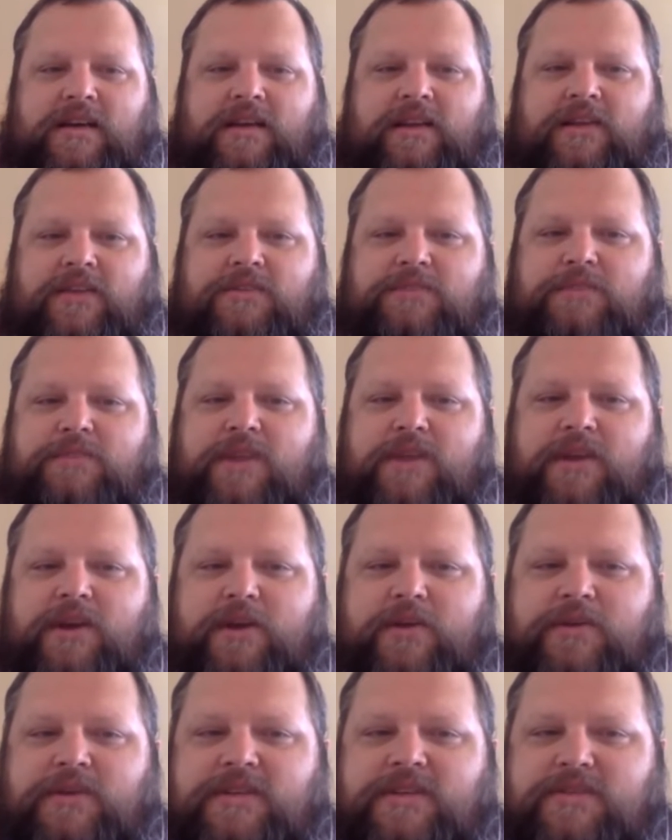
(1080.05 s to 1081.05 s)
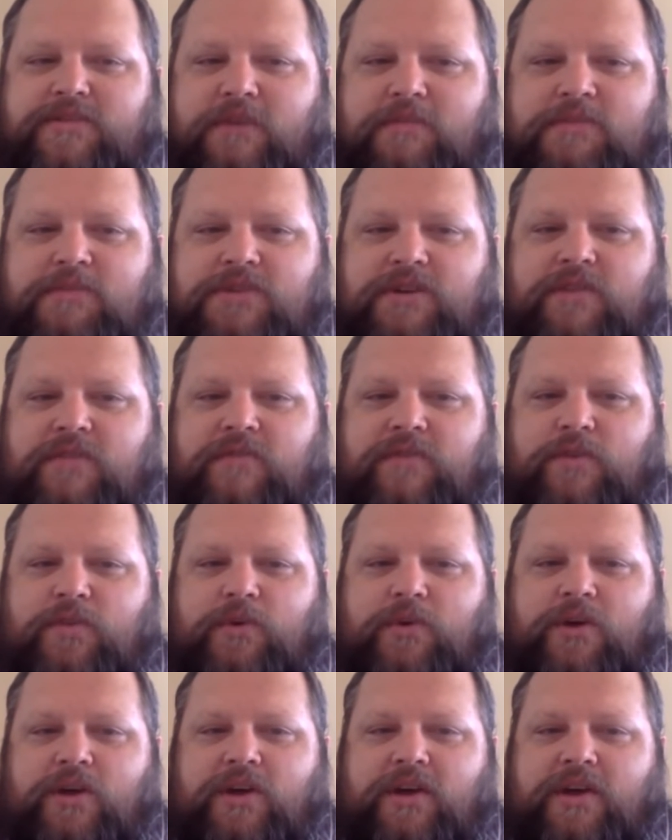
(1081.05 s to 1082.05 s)
There's been no disruption of the
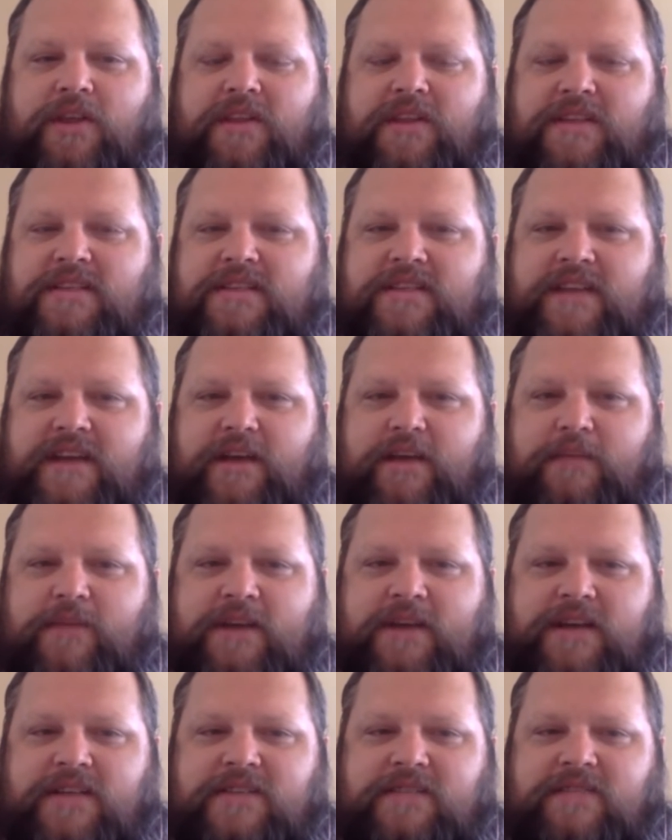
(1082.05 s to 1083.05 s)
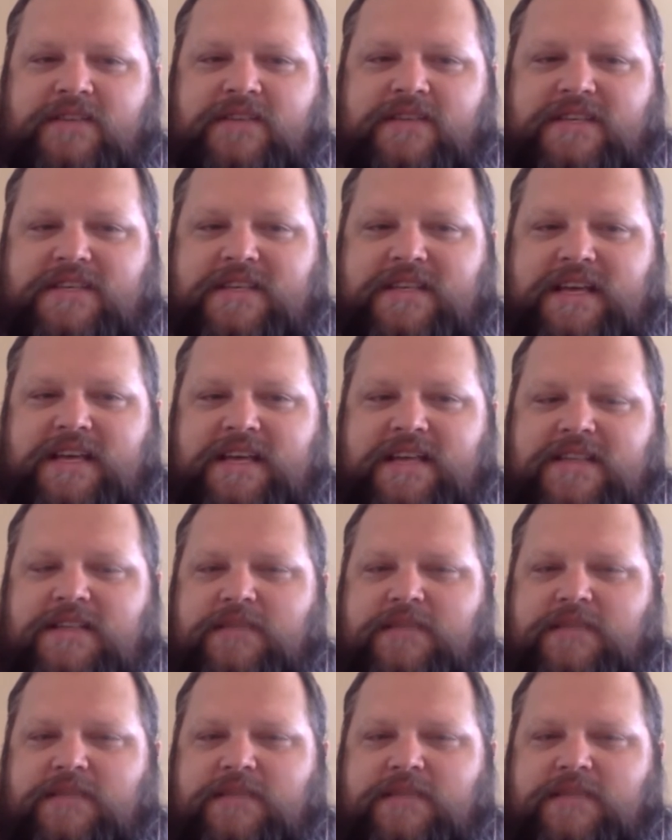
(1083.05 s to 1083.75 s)
world on this scale because of a disease